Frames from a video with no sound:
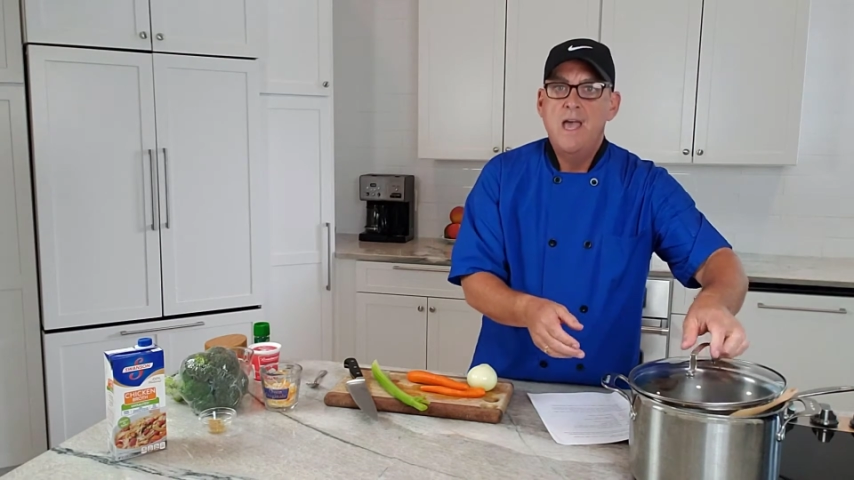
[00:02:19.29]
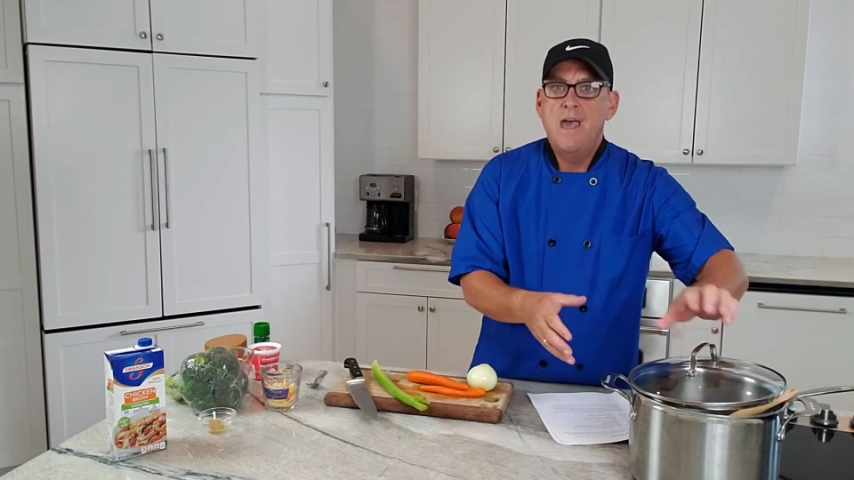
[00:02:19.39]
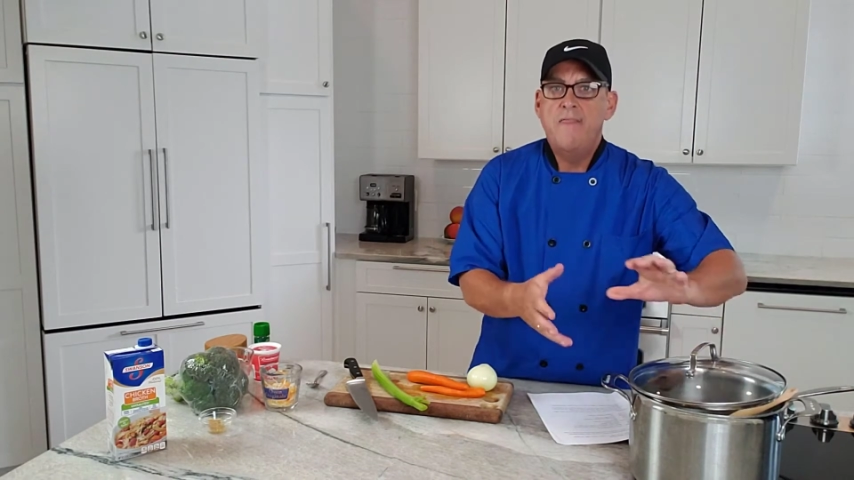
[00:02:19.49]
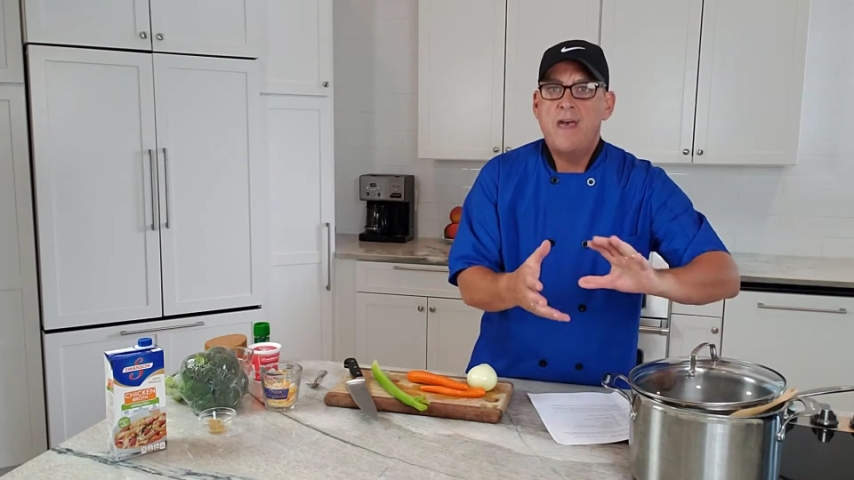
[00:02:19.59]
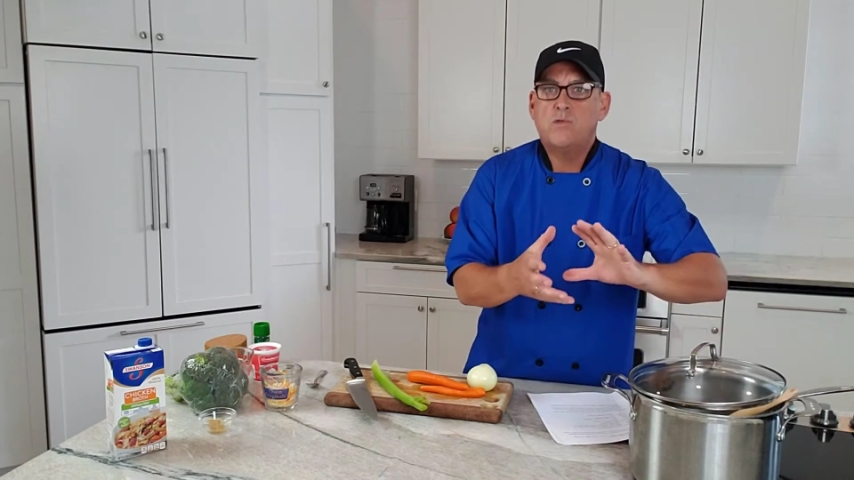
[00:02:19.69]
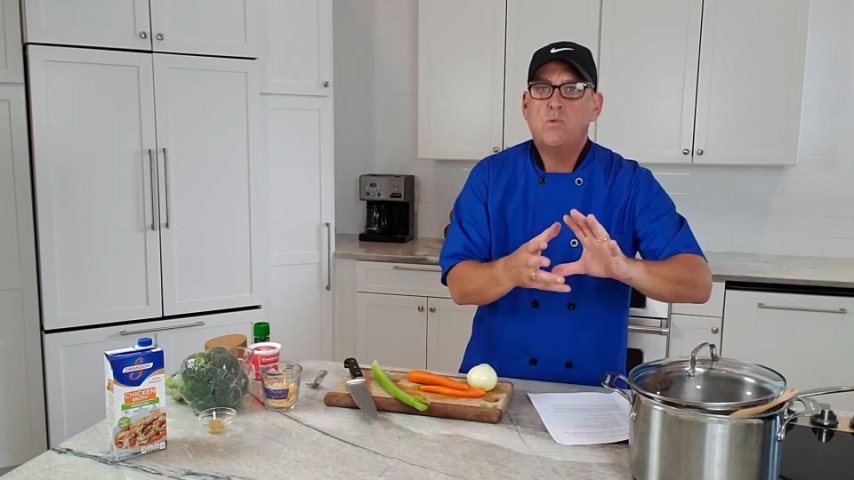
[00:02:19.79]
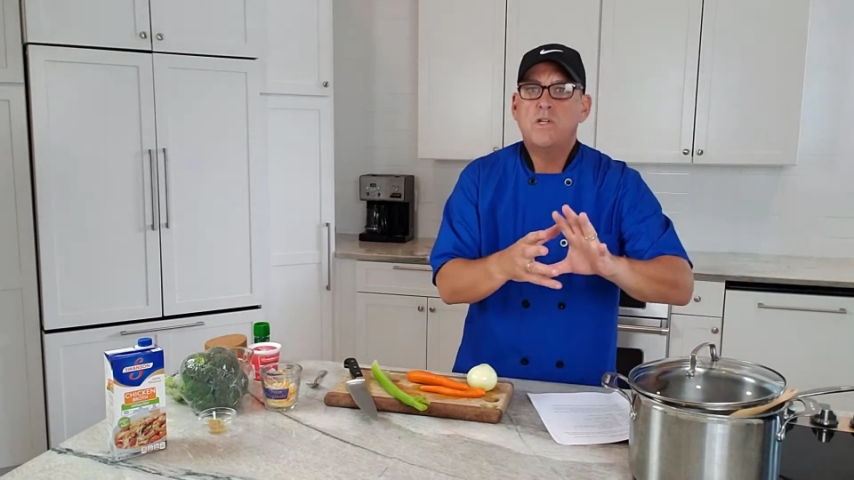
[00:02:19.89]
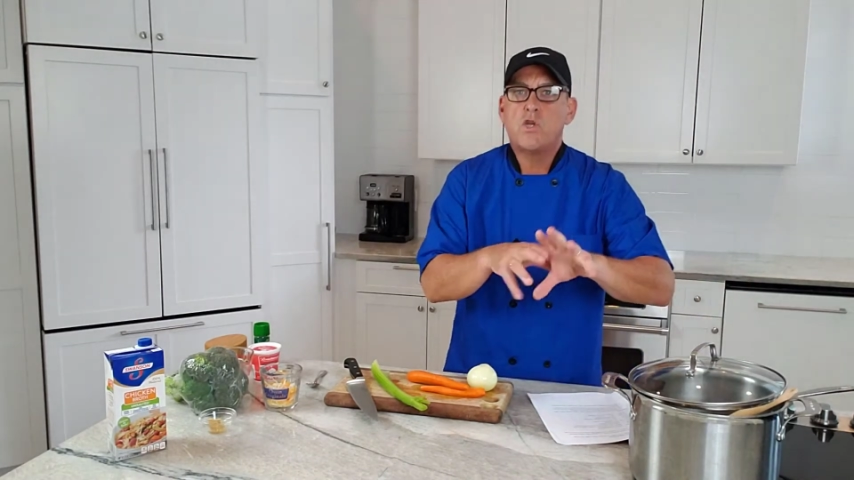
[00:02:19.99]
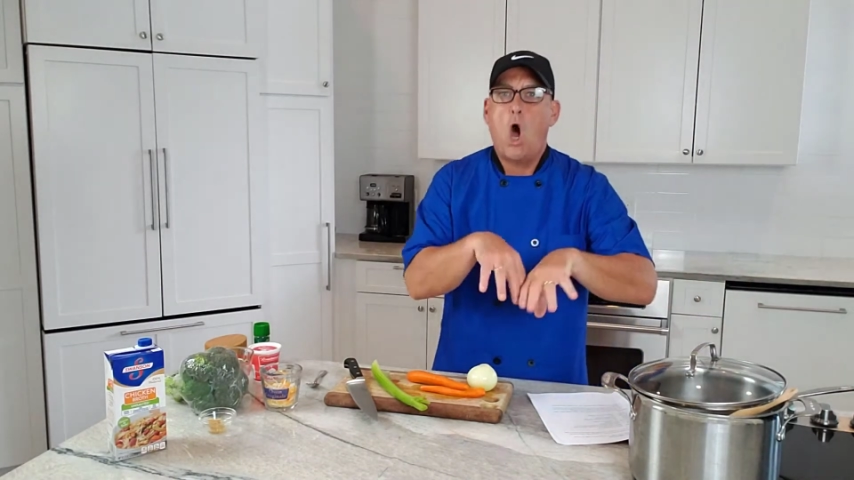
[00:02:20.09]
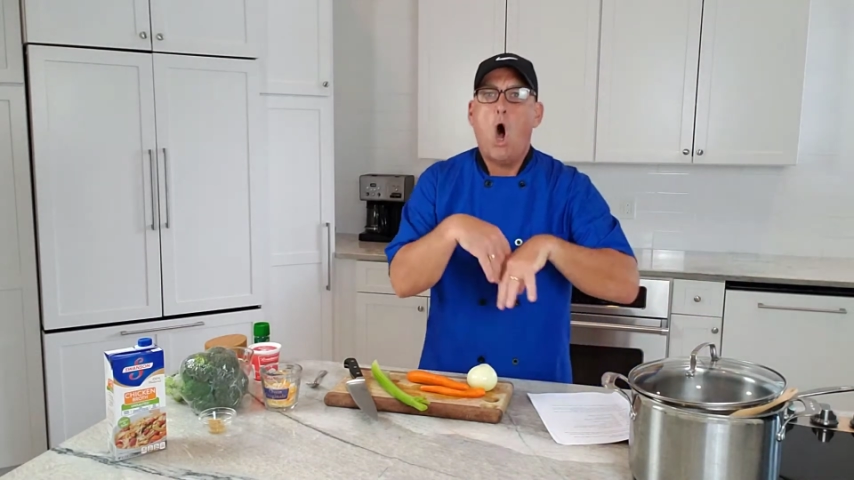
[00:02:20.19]
and that's where
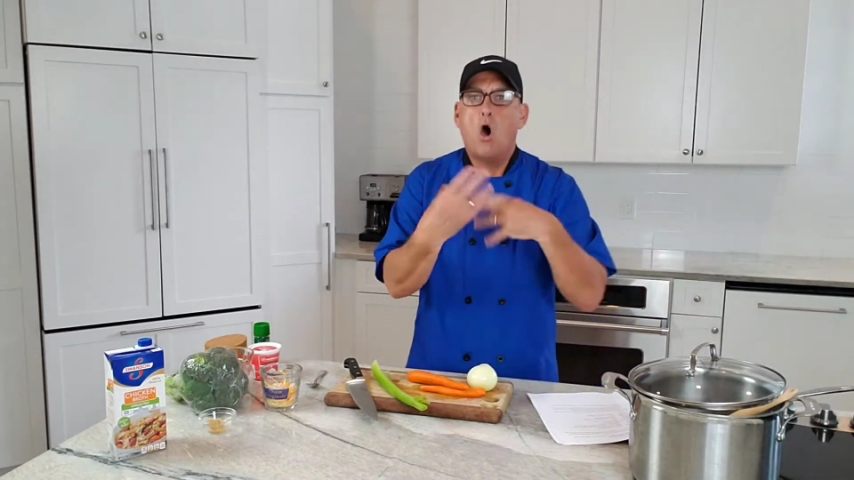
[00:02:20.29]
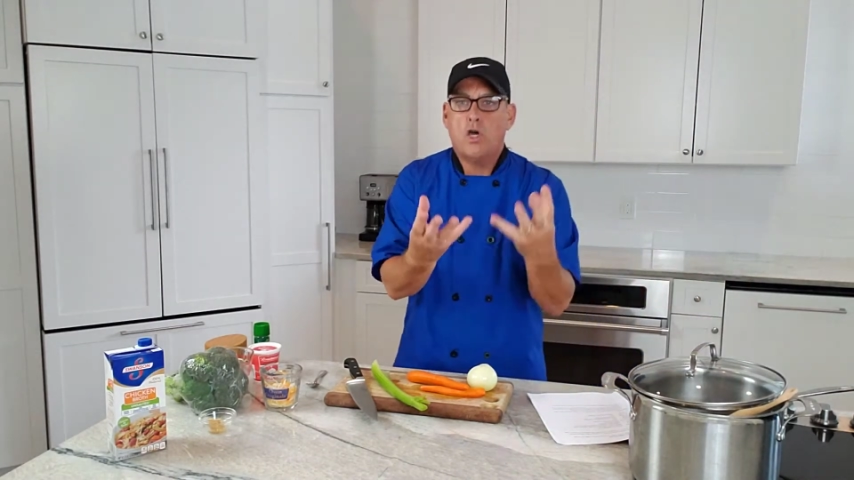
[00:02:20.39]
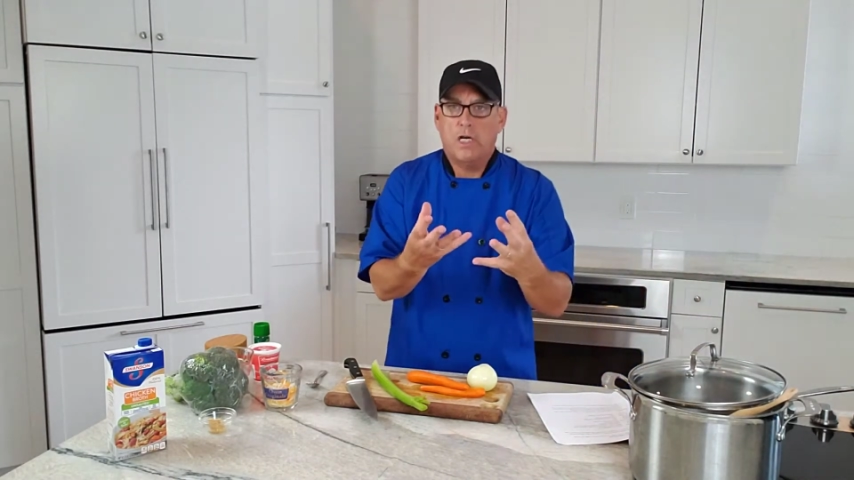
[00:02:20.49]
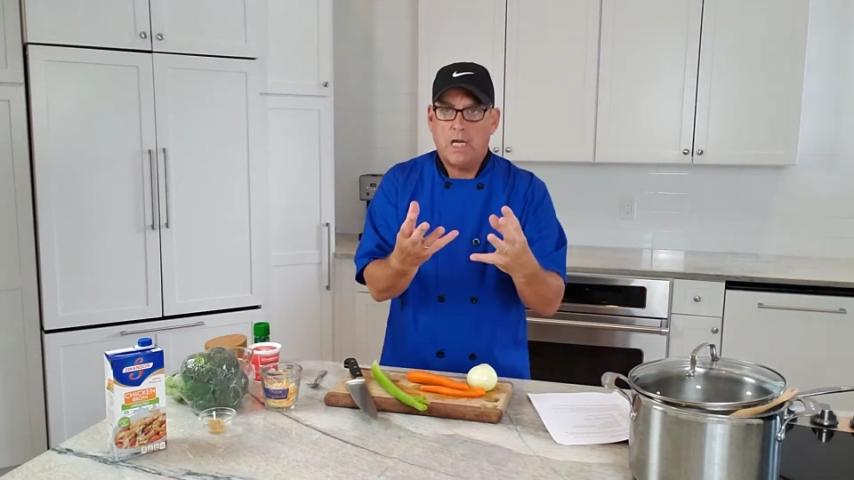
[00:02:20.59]
it's all going to